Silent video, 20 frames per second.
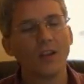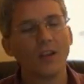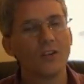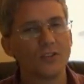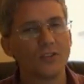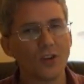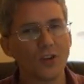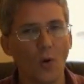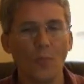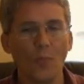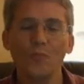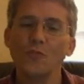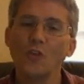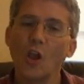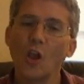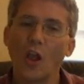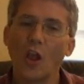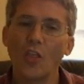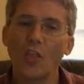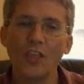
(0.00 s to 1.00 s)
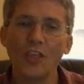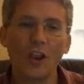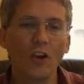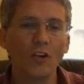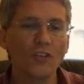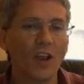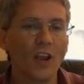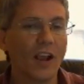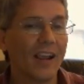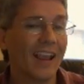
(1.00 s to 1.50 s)
so
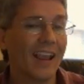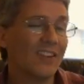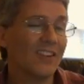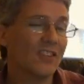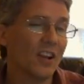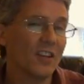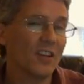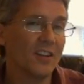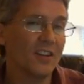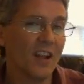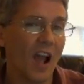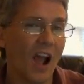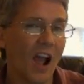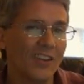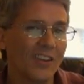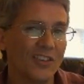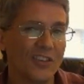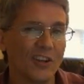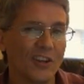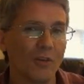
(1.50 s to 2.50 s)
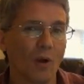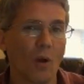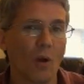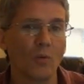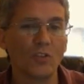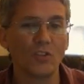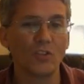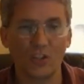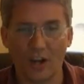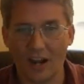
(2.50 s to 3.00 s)
there's, I guess, a
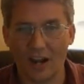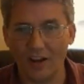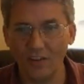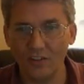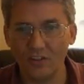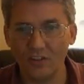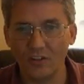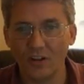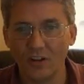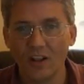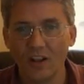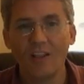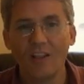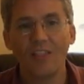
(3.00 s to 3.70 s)
non-zero chance